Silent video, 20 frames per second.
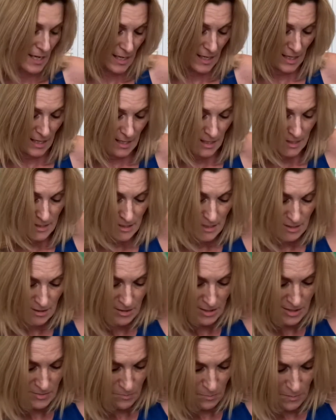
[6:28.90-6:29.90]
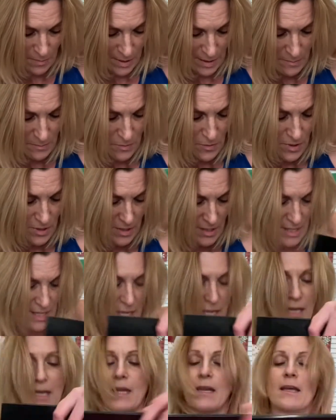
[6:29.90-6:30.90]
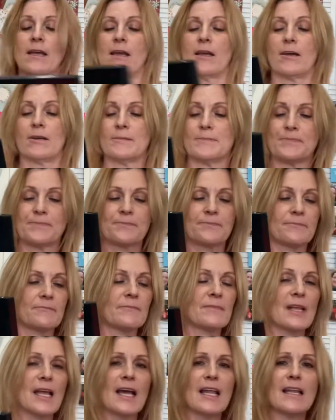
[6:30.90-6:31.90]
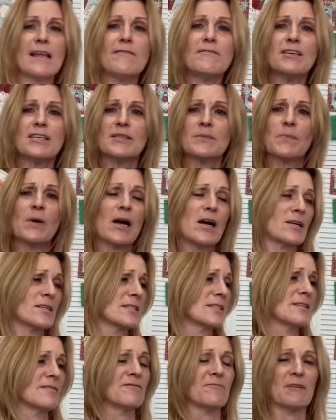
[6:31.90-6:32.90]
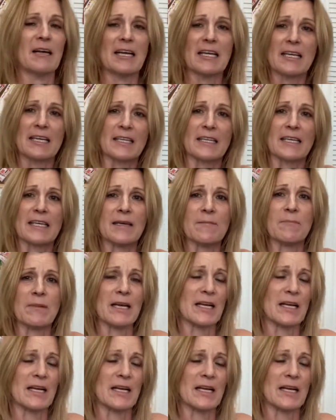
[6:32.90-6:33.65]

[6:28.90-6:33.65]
And there's one more thing in here. I love this box. If I can keep my